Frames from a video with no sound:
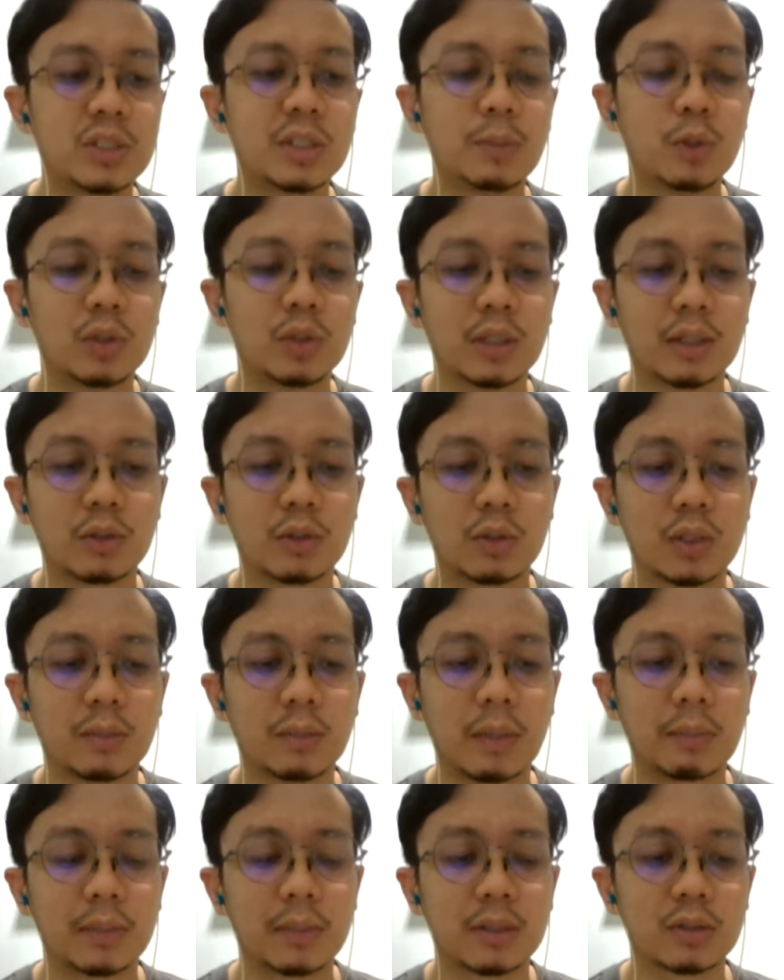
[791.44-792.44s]
distributed to
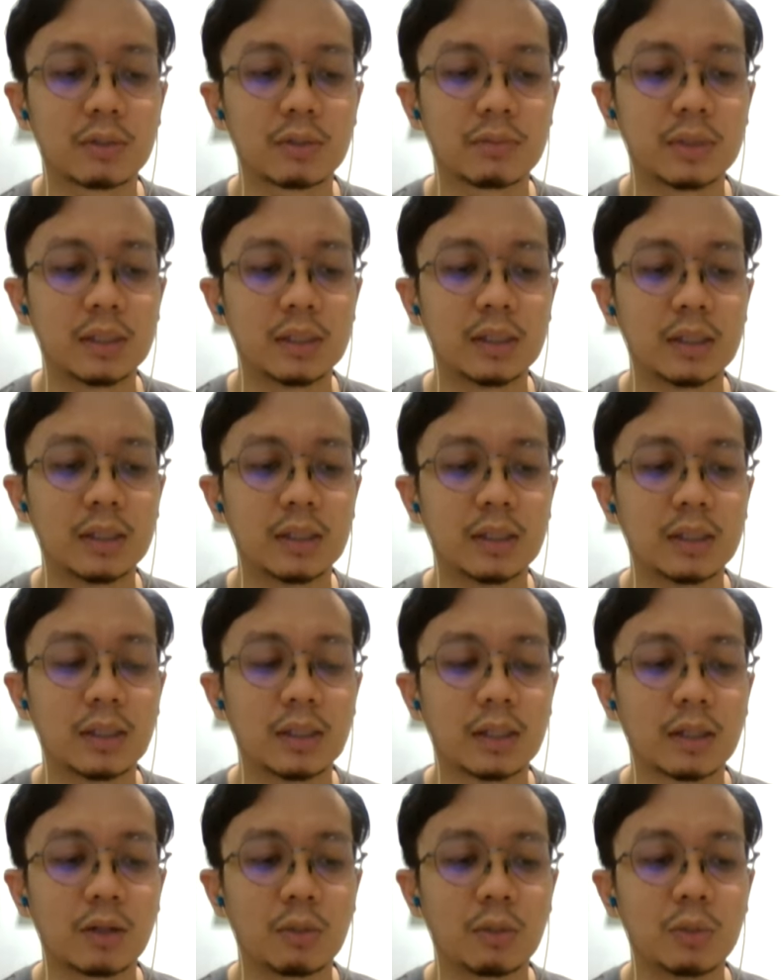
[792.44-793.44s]
the members of the
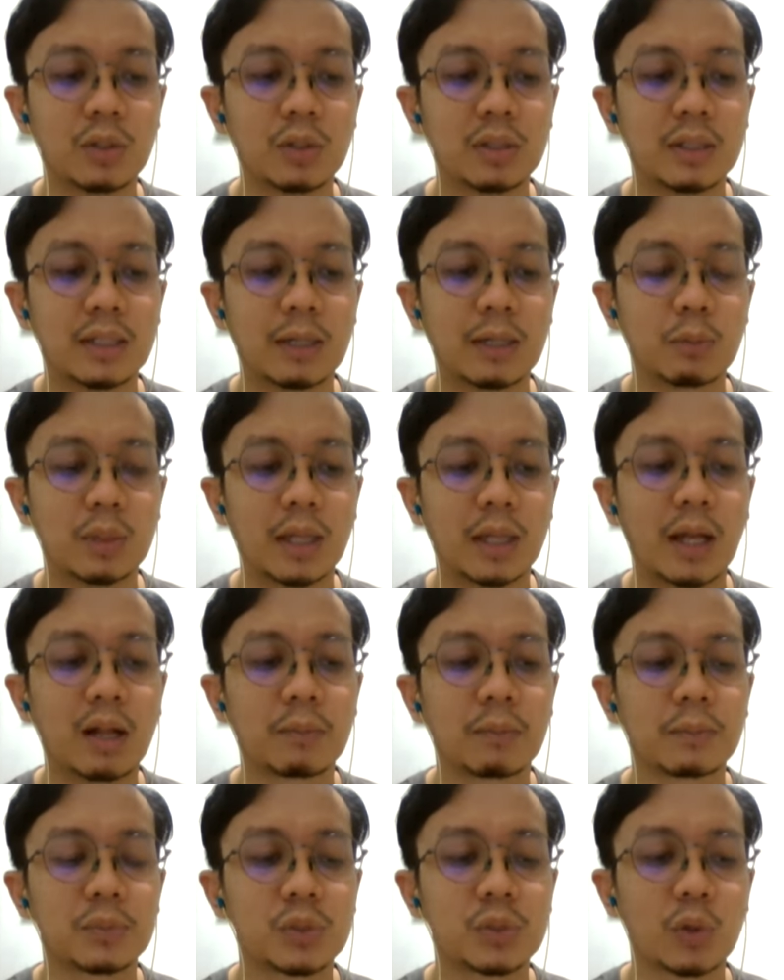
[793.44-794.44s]
community that we
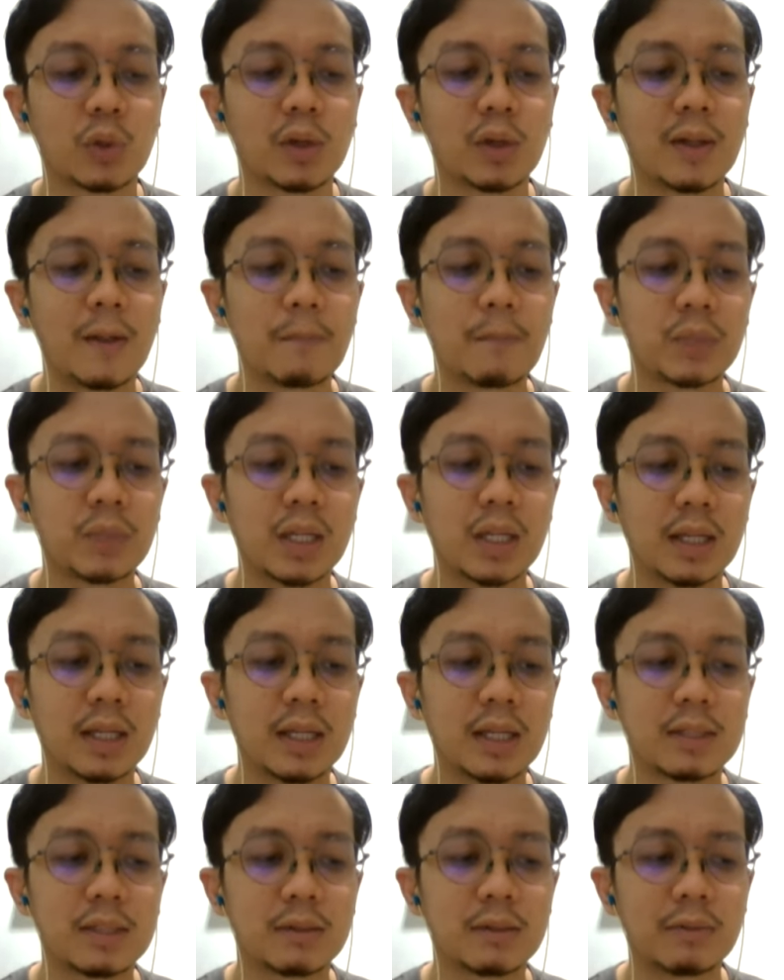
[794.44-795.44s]
help. So it
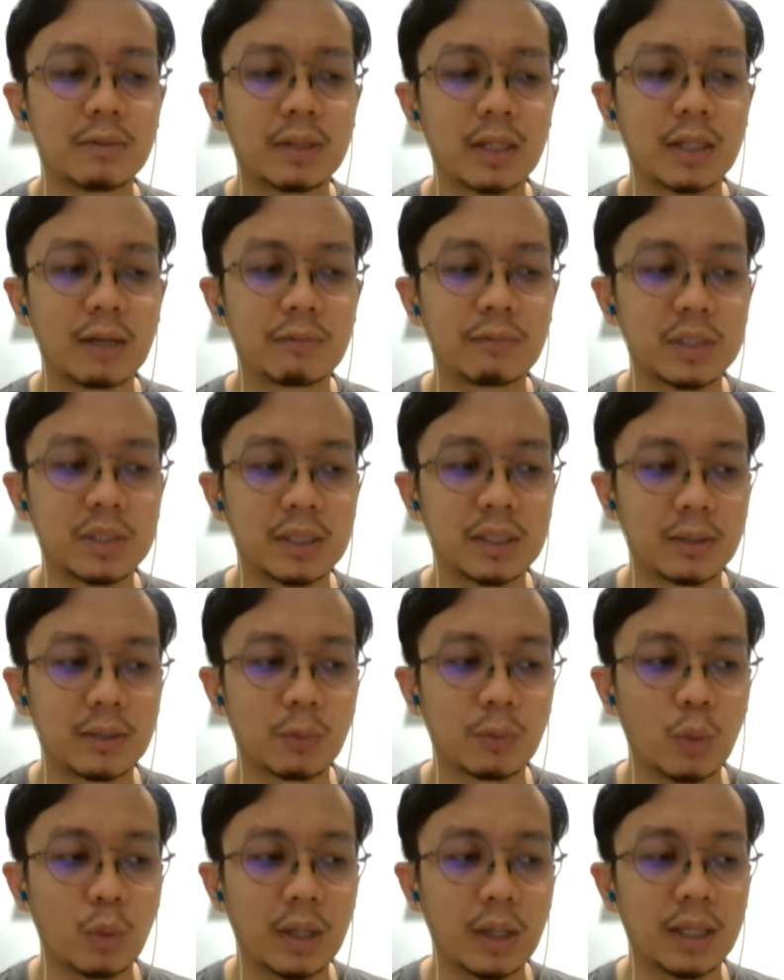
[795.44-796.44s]
is a very efficient
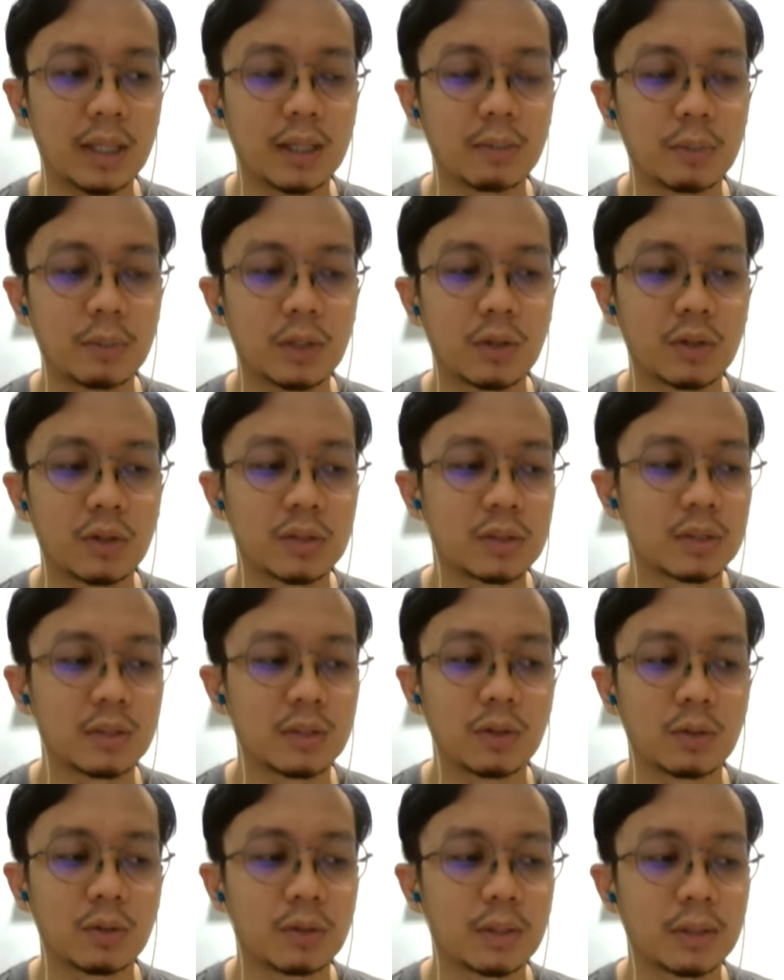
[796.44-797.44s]
way
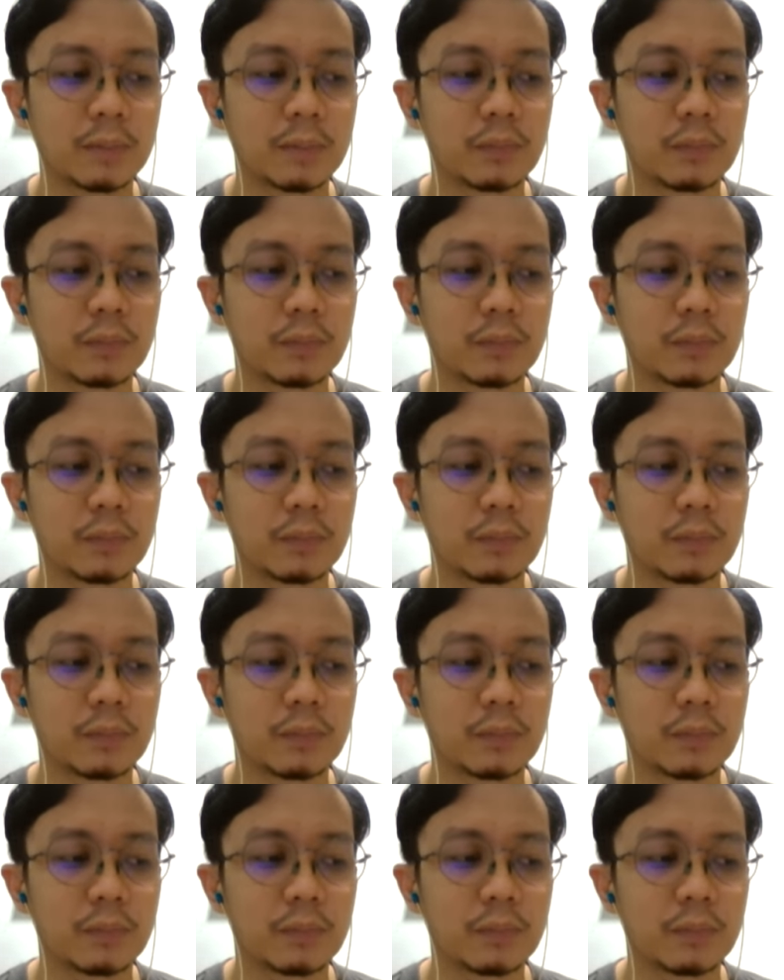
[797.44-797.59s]
because,